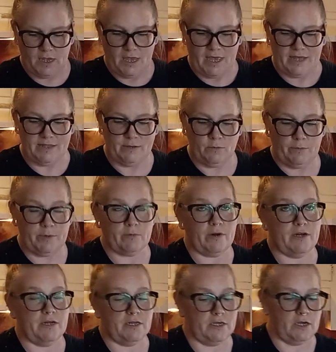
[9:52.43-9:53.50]
And then we'll be
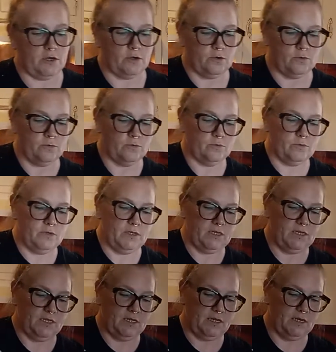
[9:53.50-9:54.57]
ready to go
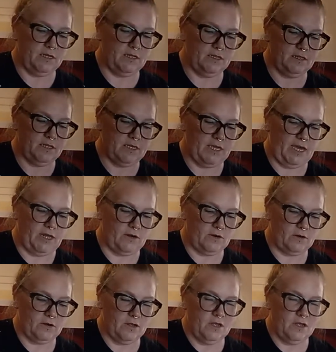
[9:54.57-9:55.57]
in the canner.